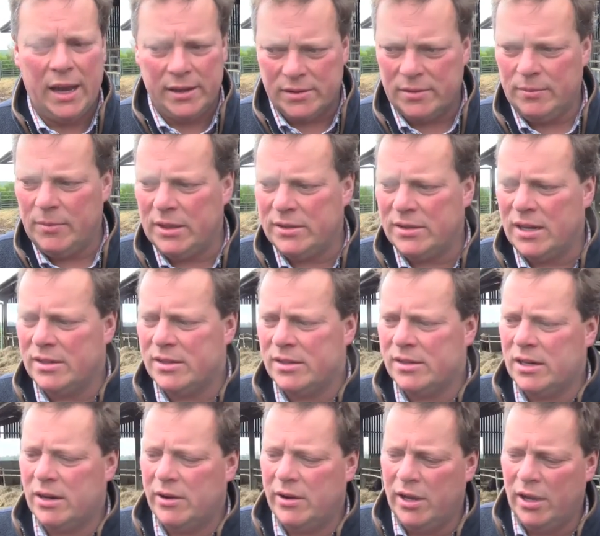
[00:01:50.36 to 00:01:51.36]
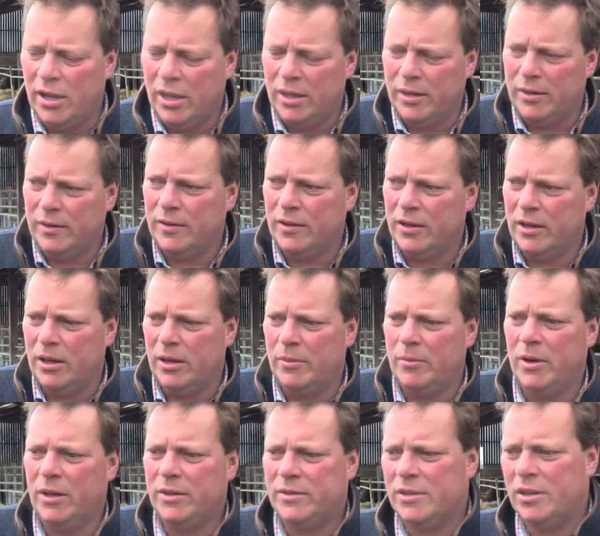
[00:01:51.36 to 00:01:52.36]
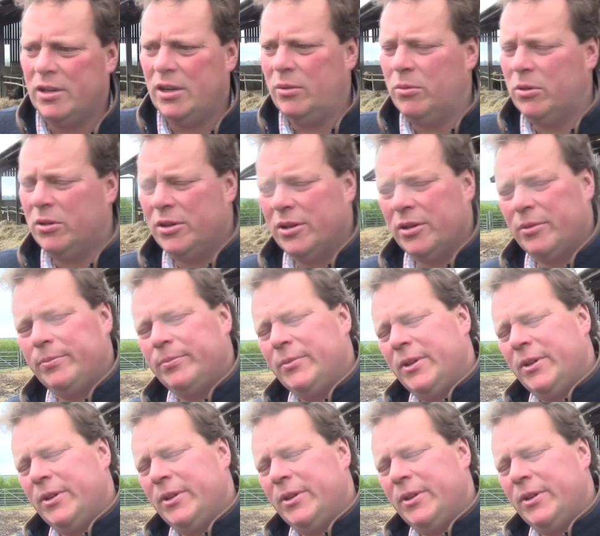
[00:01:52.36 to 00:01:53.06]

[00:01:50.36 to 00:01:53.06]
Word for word: Yes, it's necessary and uh, I certainly would do,